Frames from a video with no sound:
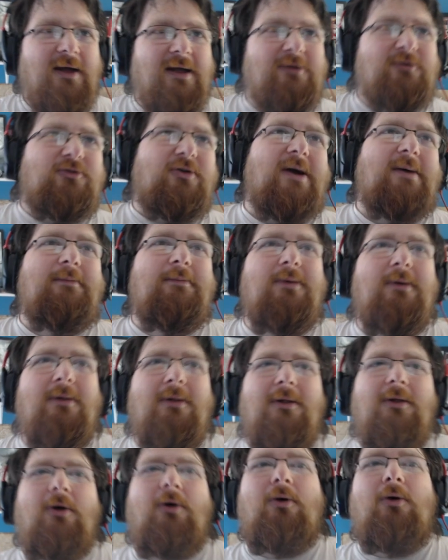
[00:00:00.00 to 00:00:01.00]

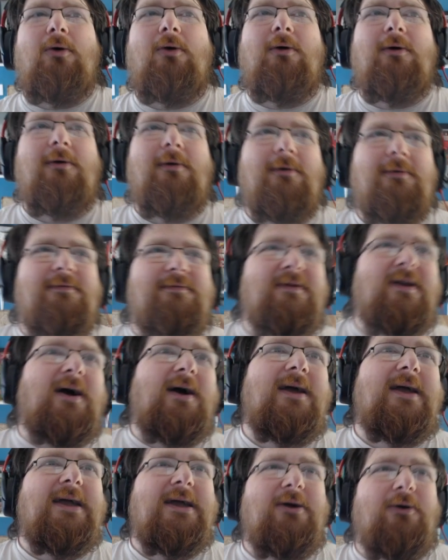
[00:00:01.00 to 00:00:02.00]
trample or
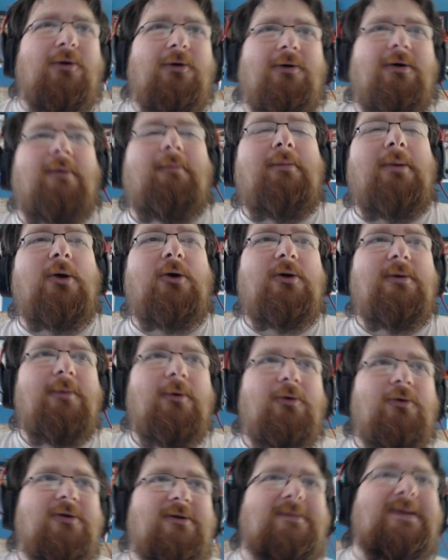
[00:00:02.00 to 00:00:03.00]
flying or
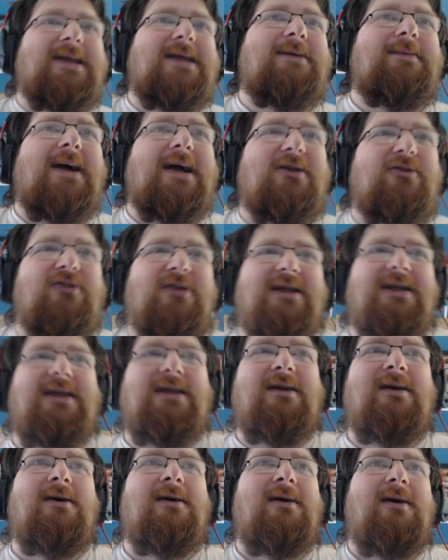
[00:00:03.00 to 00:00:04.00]
unblockable to make him actually
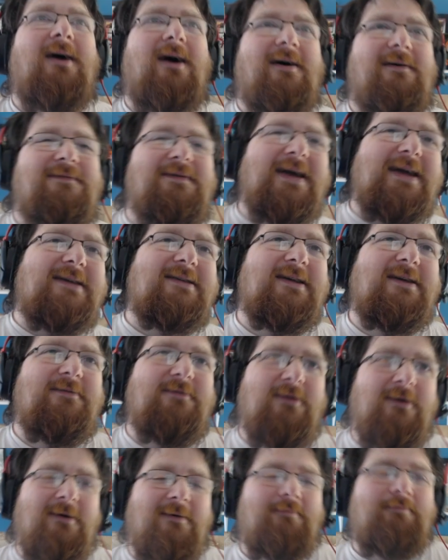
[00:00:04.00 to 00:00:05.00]

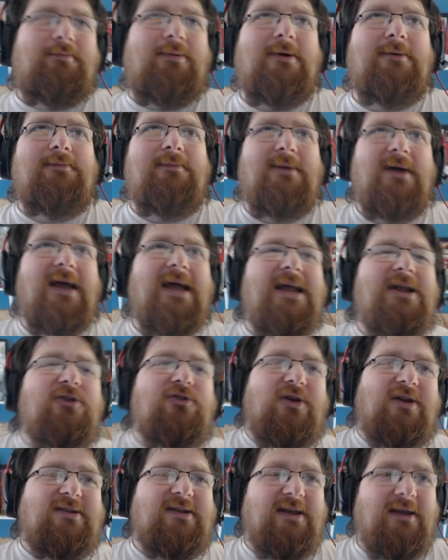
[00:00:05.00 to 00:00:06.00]
effective, but
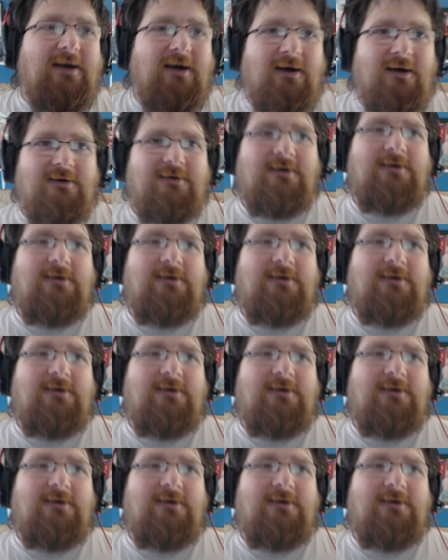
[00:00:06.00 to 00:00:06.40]
interesting card.